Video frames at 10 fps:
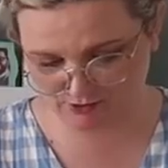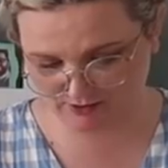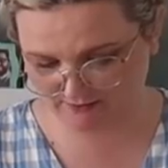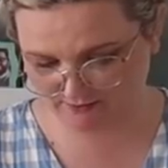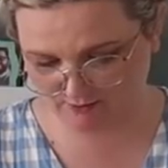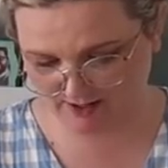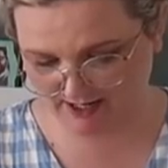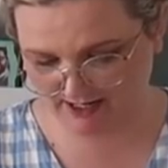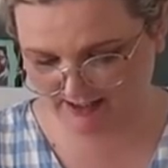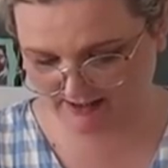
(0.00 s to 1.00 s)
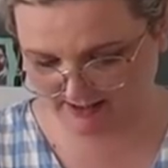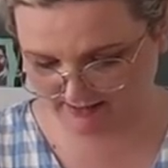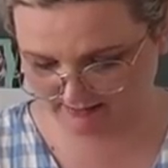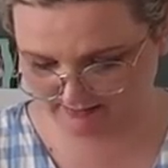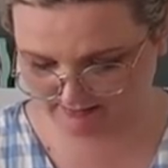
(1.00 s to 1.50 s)
not giving away
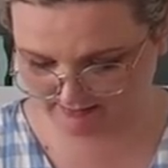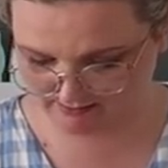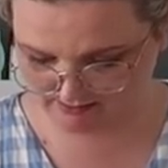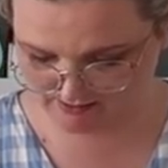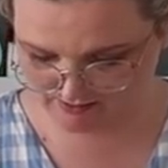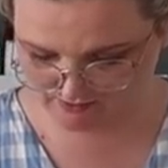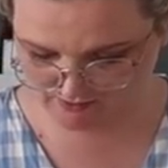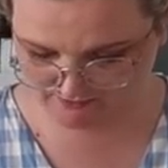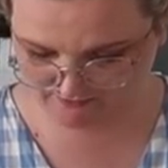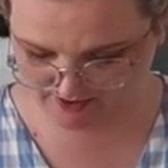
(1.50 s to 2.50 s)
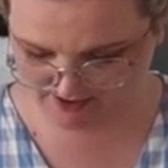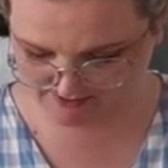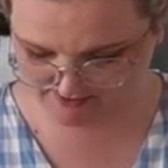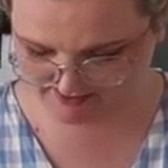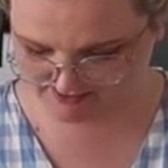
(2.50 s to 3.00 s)
anything, what the
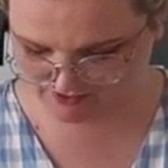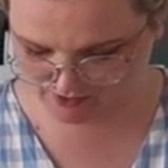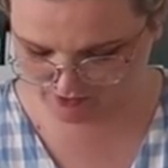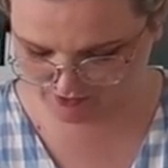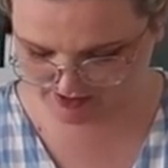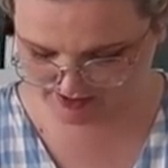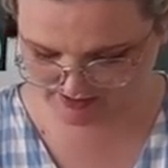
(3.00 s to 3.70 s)
first one's called.